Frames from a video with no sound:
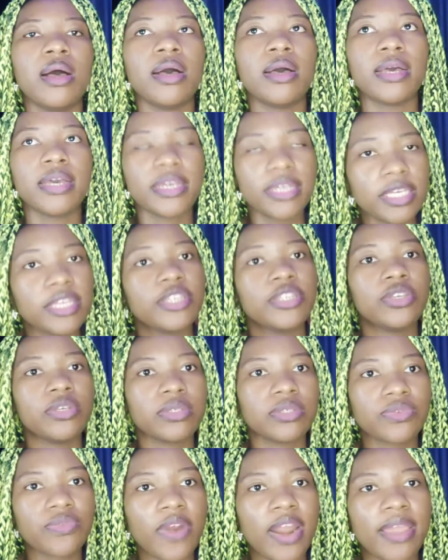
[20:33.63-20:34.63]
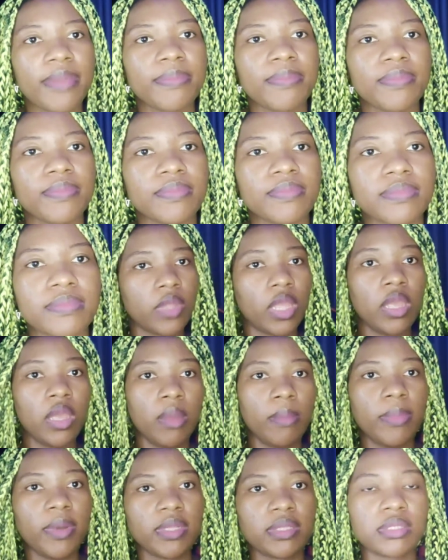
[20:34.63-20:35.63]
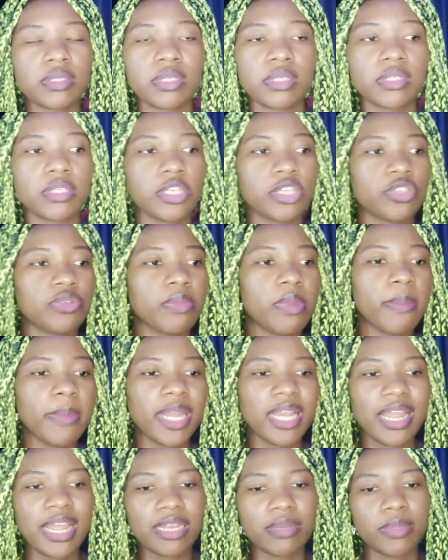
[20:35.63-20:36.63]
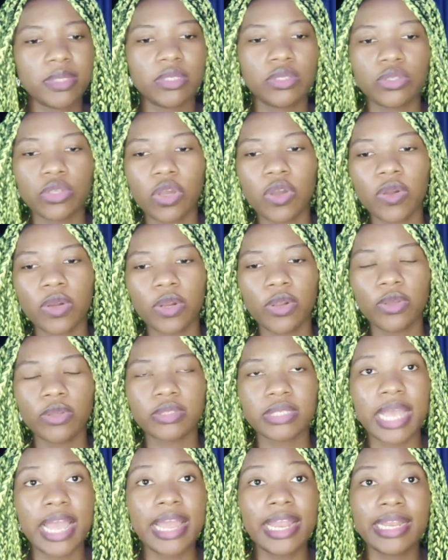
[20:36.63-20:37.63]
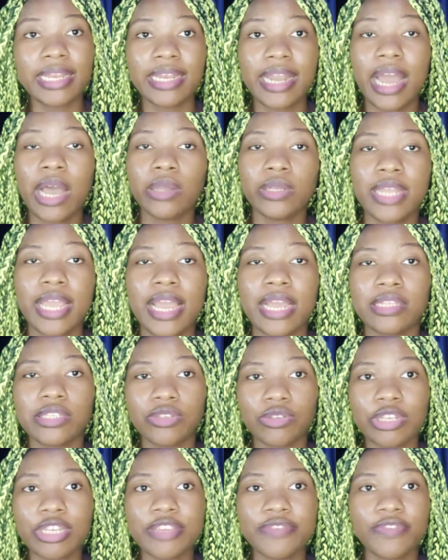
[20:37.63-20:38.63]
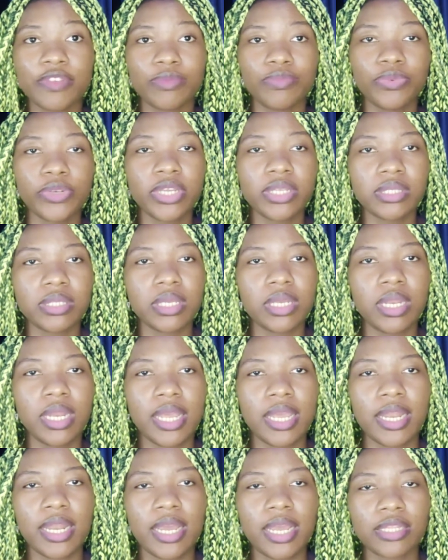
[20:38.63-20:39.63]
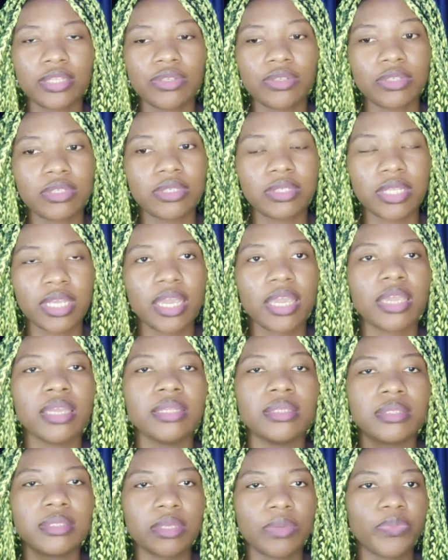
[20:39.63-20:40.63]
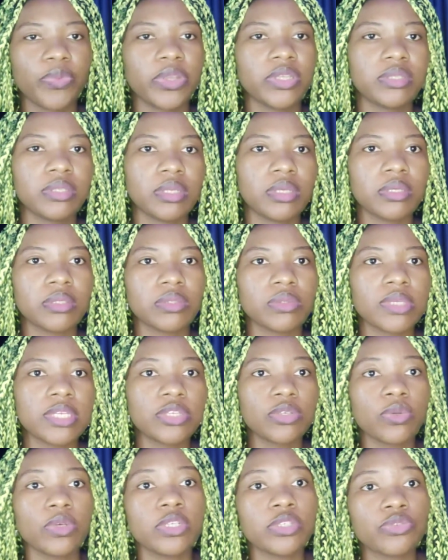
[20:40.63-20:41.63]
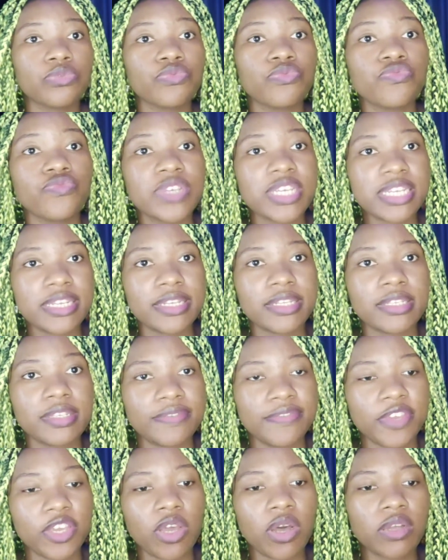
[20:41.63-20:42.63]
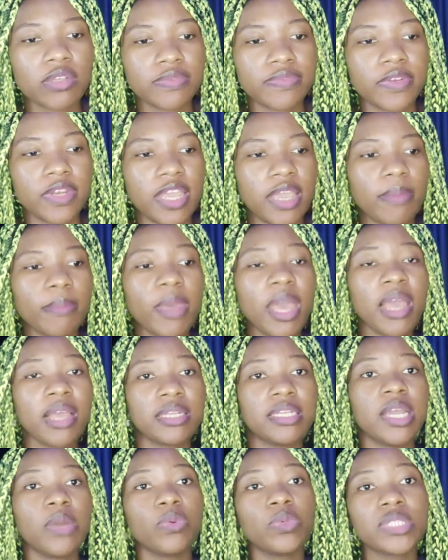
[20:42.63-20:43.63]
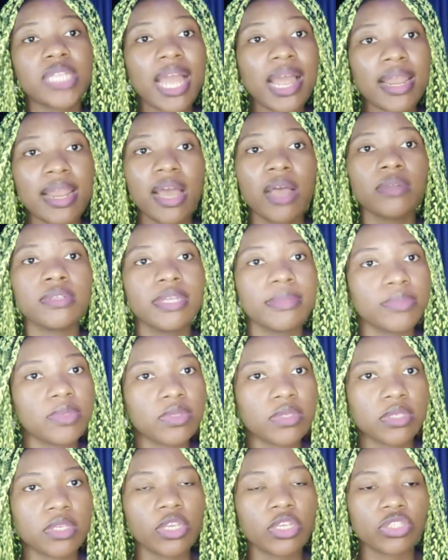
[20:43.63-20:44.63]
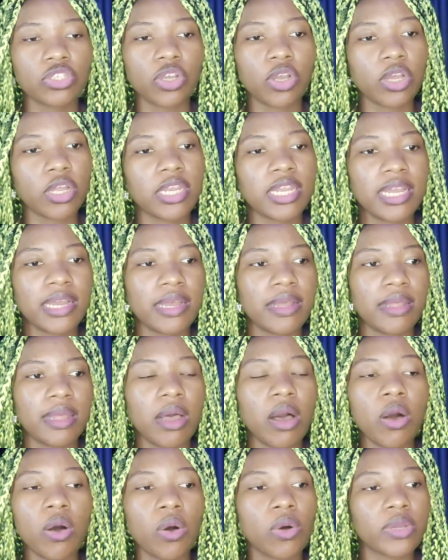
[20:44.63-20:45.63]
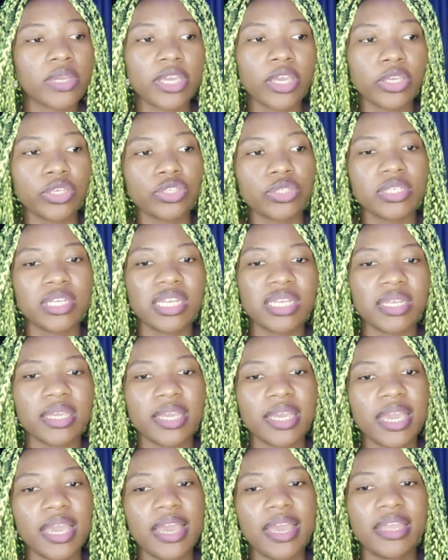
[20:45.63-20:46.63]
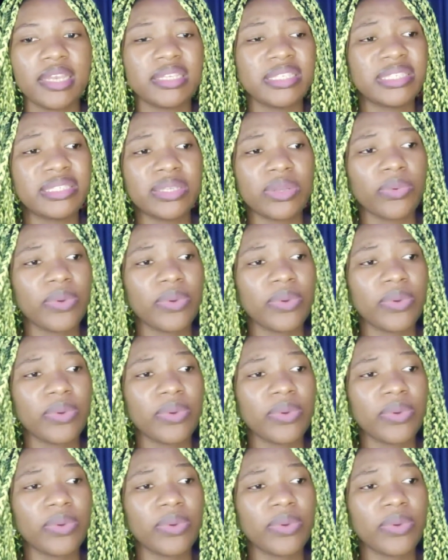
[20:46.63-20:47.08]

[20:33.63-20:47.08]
a heinous crime. Both sisters, remember, they had been so close, and now they had to live in prison and had to stay in separate cells, which was really difficult for them. They would allow them to see each other occasionally, and